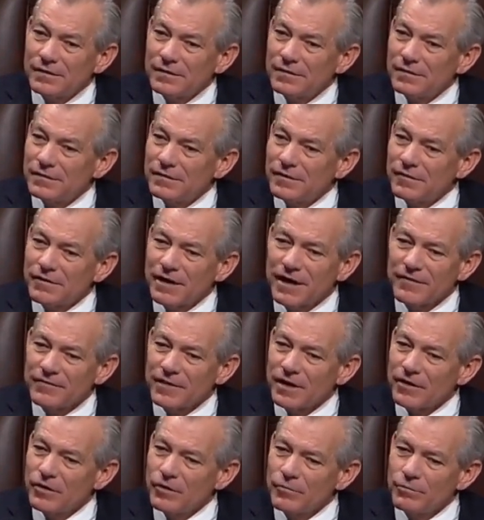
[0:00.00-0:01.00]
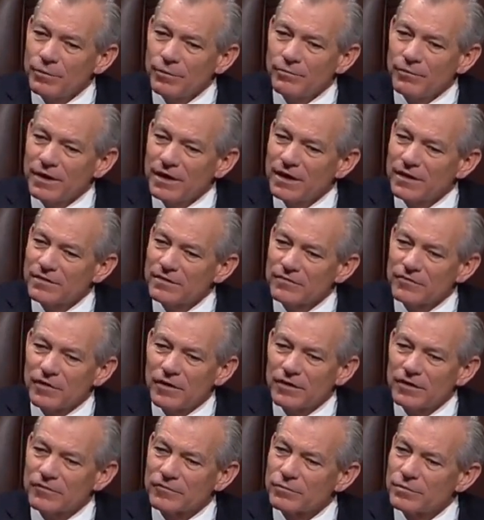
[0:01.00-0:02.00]
Dear heaven, I hope when we hit this
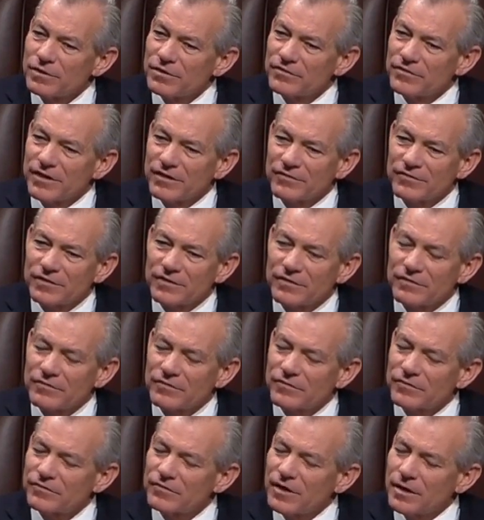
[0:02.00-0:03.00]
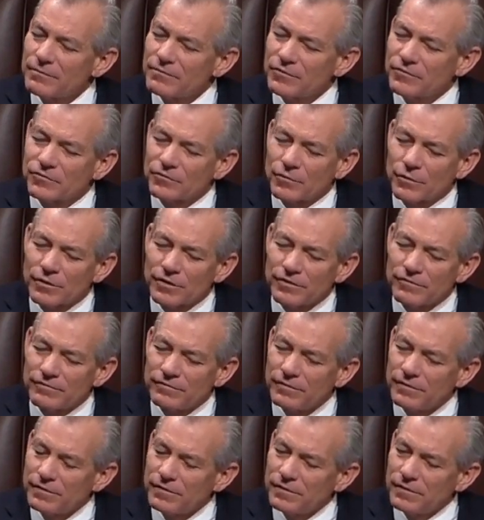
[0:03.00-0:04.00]
August recess, there's some sort of
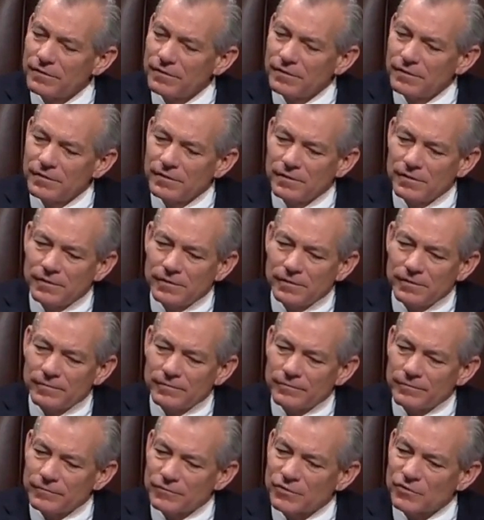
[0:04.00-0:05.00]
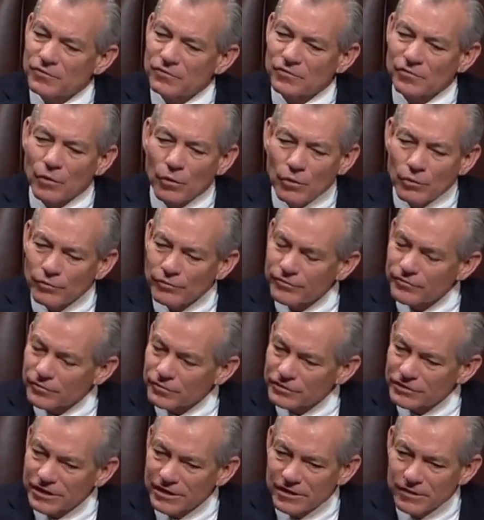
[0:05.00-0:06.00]

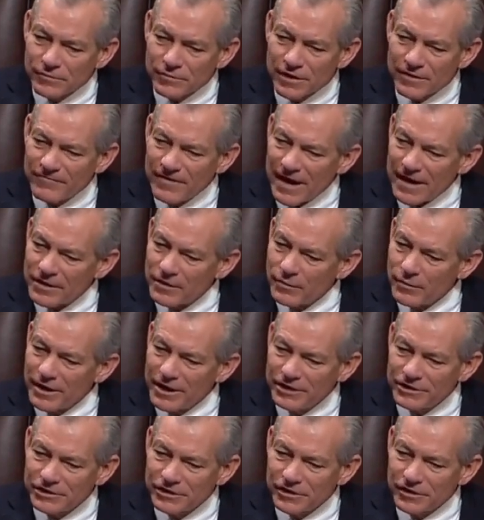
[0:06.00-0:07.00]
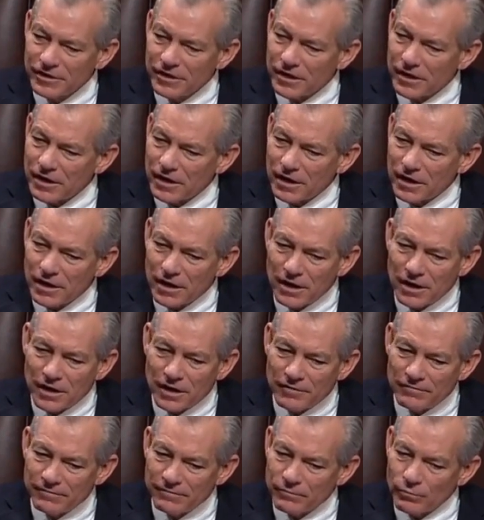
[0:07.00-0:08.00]
soul-searching evaluation
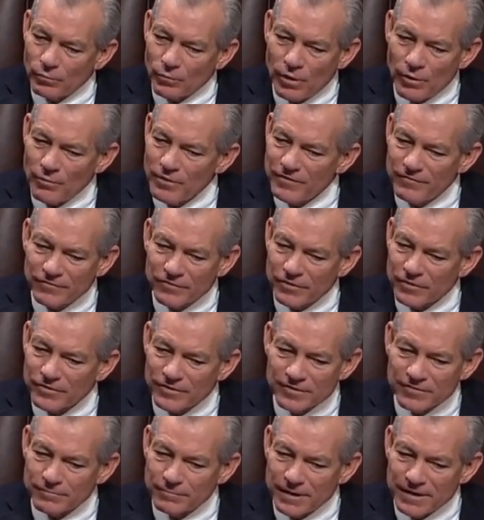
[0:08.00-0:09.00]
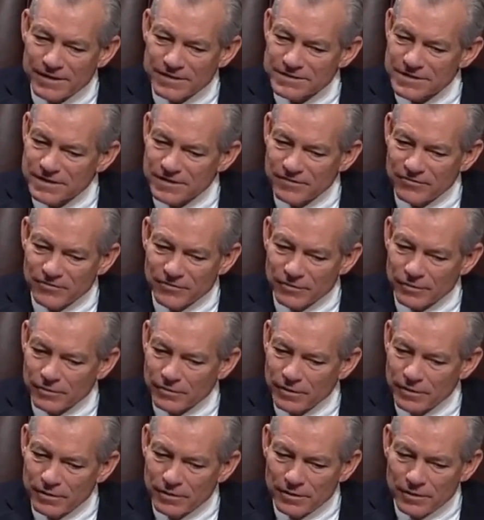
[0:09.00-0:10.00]
of what we've turned this place into.
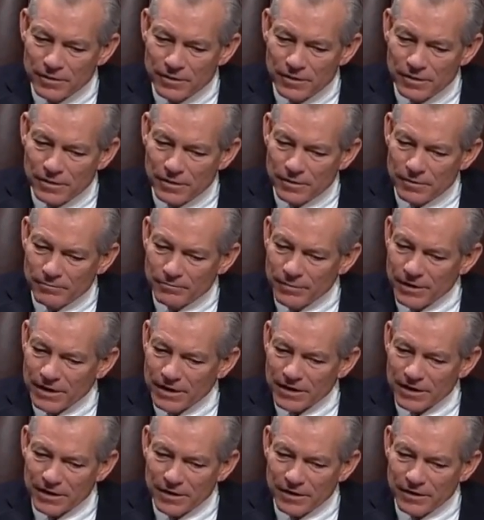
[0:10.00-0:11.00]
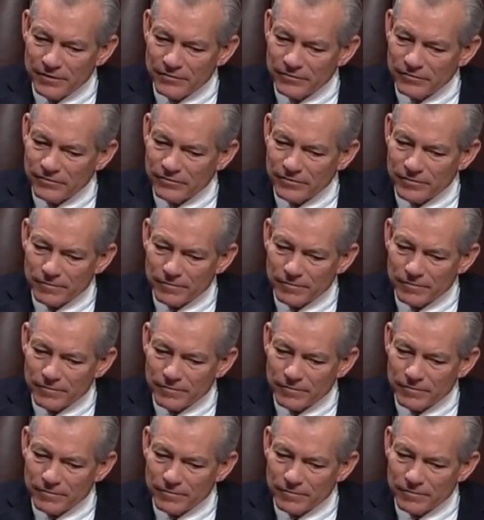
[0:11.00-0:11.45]
Because